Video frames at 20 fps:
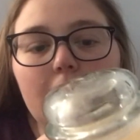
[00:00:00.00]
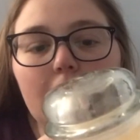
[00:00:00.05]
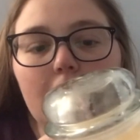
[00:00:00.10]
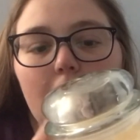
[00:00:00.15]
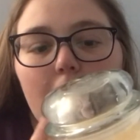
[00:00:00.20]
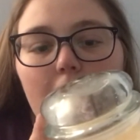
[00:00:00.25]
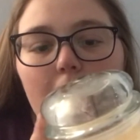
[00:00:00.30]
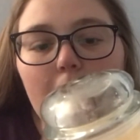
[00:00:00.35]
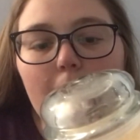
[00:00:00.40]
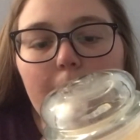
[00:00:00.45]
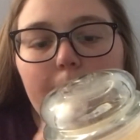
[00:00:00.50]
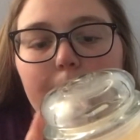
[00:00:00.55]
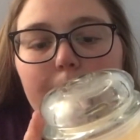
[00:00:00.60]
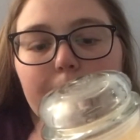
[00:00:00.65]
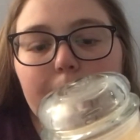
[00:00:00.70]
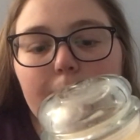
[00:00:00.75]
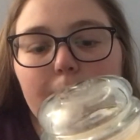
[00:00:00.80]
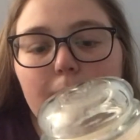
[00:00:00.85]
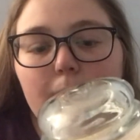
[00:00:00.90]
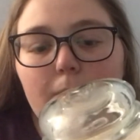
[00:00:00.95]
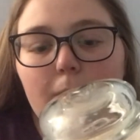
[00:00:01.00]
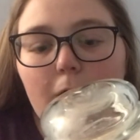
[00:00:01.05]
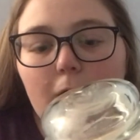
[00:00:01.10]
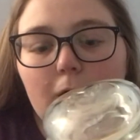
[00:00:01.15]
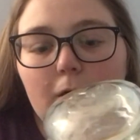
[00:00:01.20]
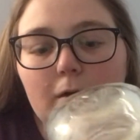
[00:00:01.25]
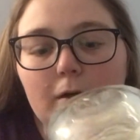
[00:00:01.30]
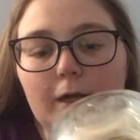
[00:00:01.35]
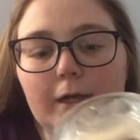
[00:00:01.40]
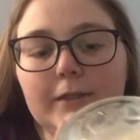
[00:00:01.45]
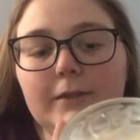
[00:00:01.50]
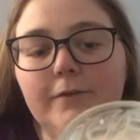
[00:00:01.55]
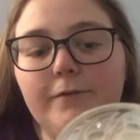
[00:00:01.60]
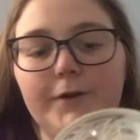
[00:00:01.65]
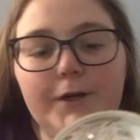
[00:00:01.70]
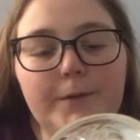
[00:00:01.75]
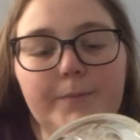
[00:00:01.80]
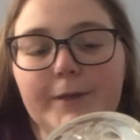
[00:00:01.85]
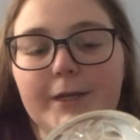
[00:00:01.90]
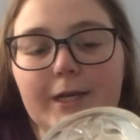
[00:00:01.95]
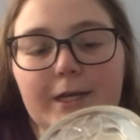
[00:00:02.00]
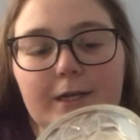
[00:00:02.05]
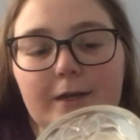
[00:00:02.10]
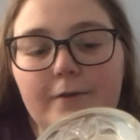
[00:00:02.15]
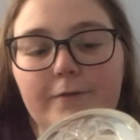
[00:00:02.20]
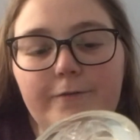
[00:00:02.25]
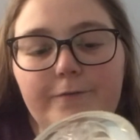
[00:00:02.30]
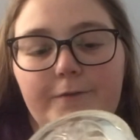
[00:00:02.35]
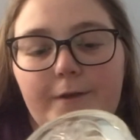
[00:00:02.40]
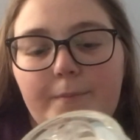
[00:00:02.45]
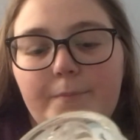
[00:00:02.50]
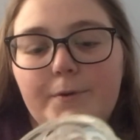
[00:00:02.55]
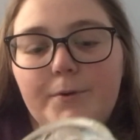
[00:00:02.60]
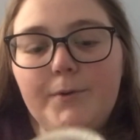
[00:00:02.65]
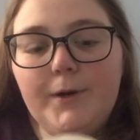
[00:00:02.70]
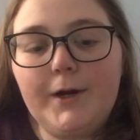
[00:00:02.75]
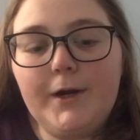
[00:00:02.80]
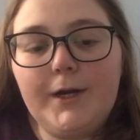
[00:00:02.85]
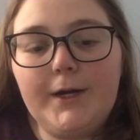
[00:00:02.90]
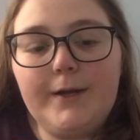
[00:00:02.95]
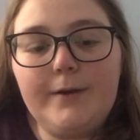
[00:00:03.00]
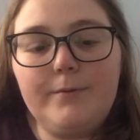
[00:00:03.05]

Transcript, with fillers: um, at the very beginning of February,